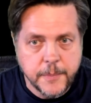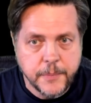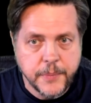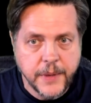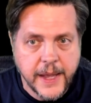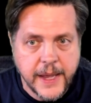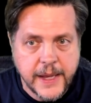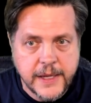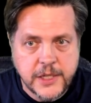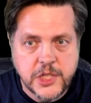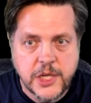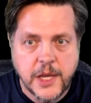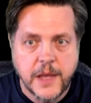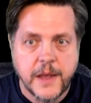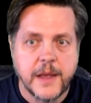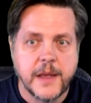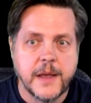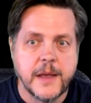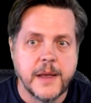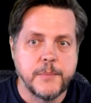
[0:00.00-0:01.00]
page,
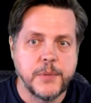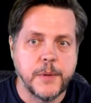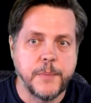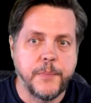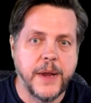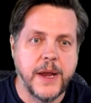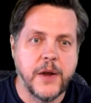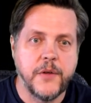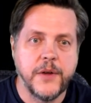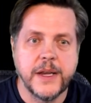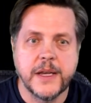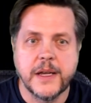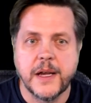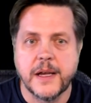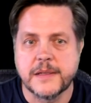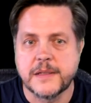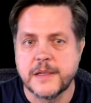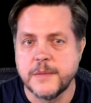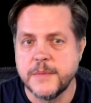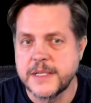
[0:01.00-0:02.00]
preparing
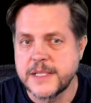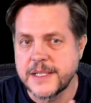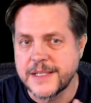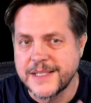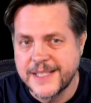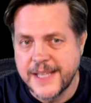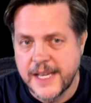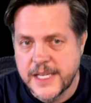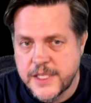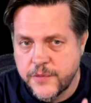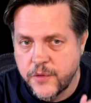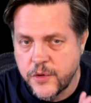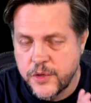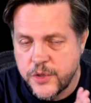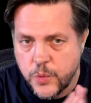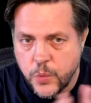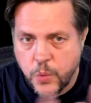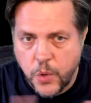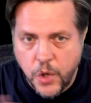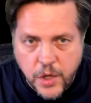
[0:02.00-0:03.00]
customer success for
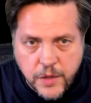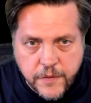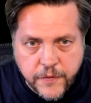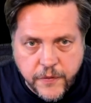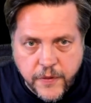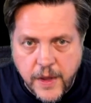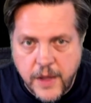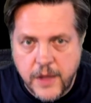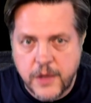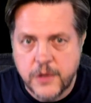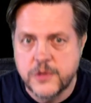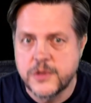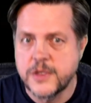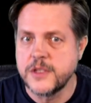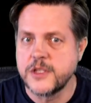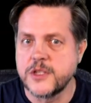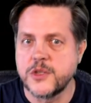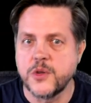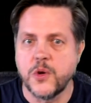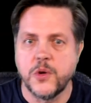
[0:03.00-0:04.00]
new workflows,
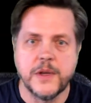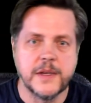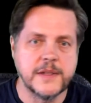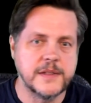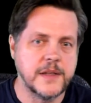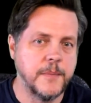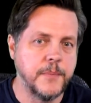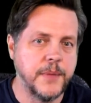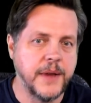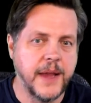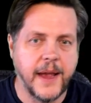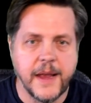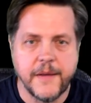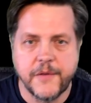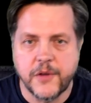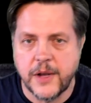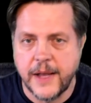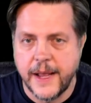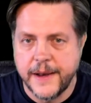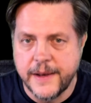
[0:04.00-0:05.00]
installing some
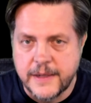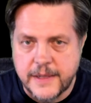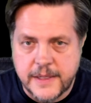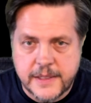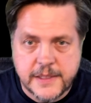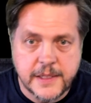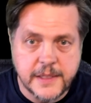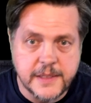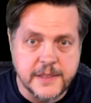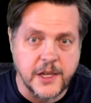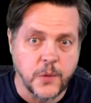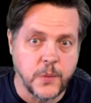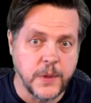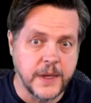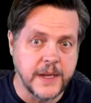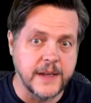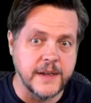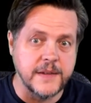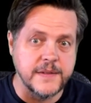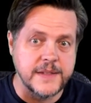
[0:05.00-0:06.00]
behavioral analytics so we
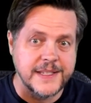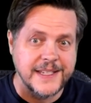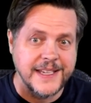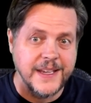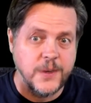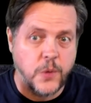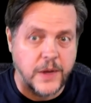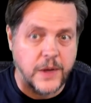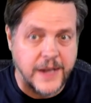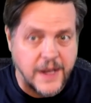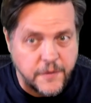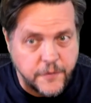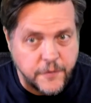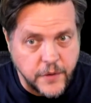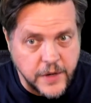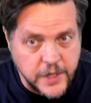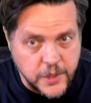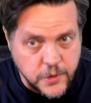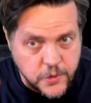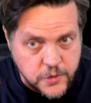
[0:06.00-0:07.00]
can see what our
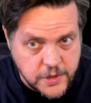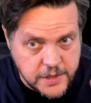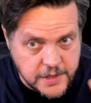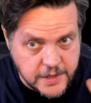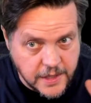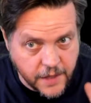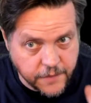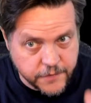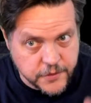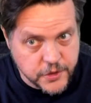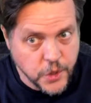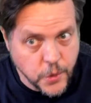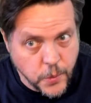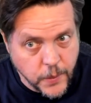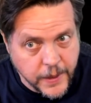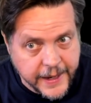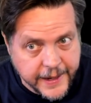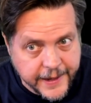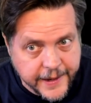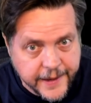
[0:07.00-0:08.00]
free users love
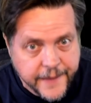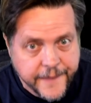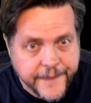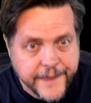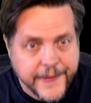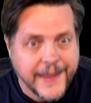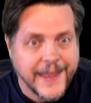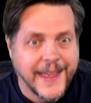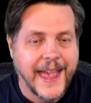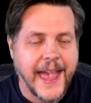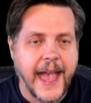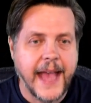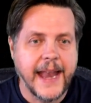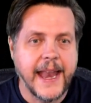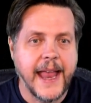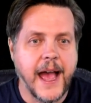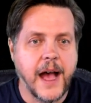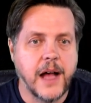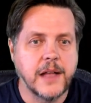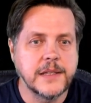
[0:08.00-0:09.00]
doing,
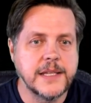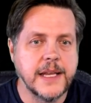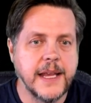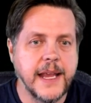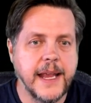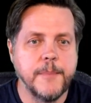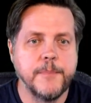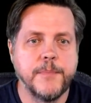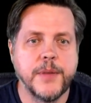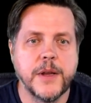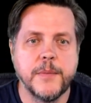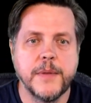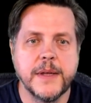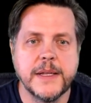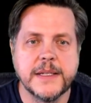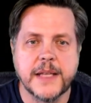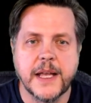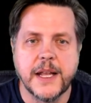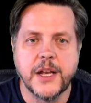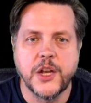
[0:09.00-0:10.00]
and how to
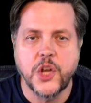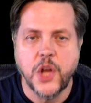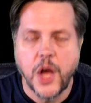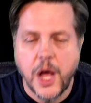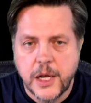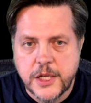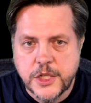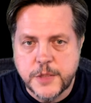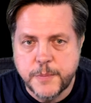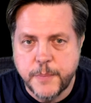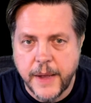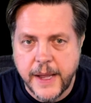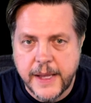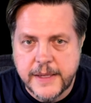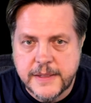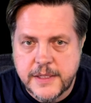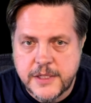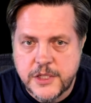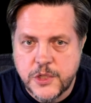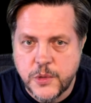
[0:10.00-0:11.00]
implement a knowledge
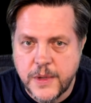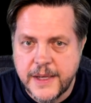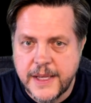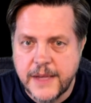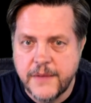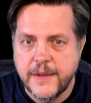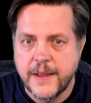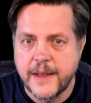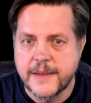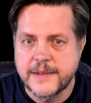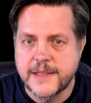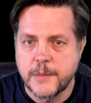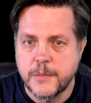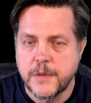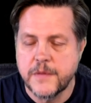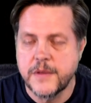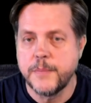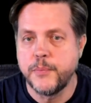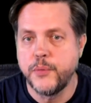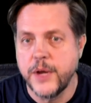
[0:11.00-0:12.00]
base to alleviate some
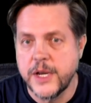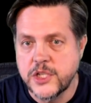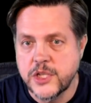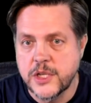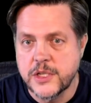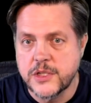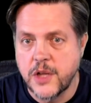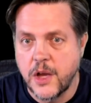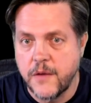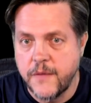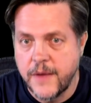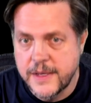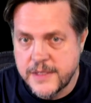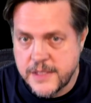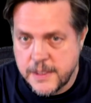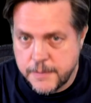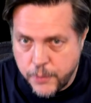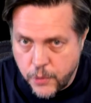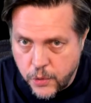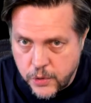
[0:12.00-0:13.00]
of the pressures of our
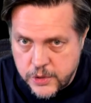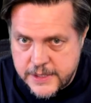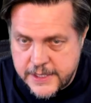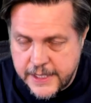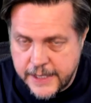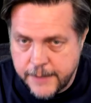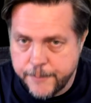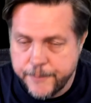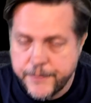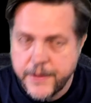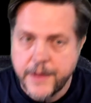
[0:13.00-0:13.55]
support team.